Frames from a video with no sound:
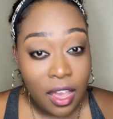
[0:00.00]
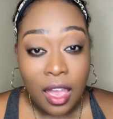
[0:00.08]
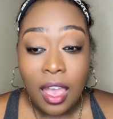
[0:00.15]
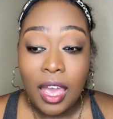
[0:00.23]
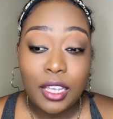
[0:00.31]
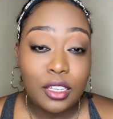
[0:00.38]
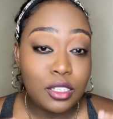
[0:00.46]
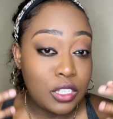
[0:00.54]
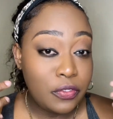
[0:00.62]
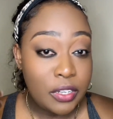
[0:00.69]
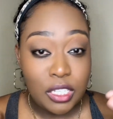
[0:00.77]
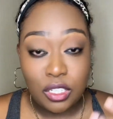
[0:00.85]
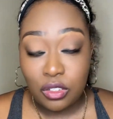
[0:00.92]
and you're just
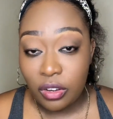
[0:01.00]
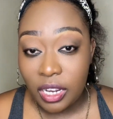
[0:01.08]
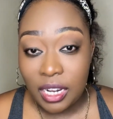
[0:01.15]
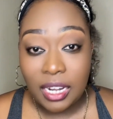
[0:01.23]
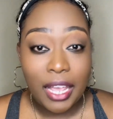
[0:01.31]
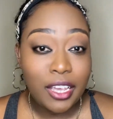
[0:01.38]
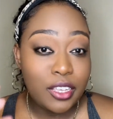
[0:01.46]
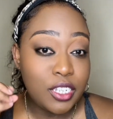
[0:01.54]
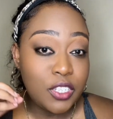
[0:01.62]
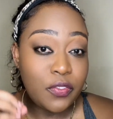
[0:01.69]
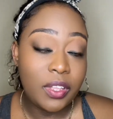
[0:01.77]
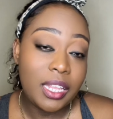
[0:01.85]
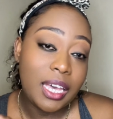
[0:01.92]
frustrated and you just
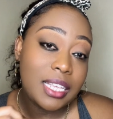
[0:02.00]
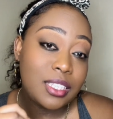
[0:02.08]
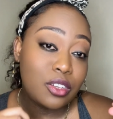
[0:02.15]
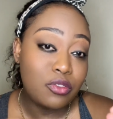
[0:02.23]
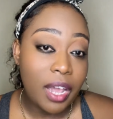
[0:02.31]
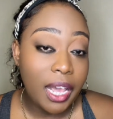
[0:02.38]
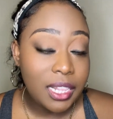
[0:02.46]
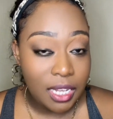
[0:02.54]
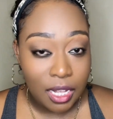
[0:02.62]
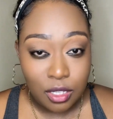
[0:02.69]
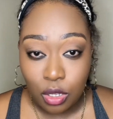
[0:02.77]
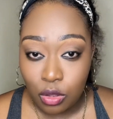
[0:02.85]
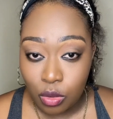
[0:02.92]
feel like it's the right thing
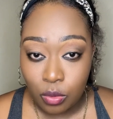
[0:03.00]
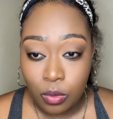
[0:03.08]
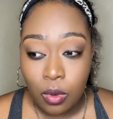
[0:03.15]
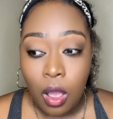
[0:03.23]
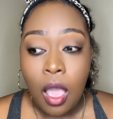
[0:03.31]
to do.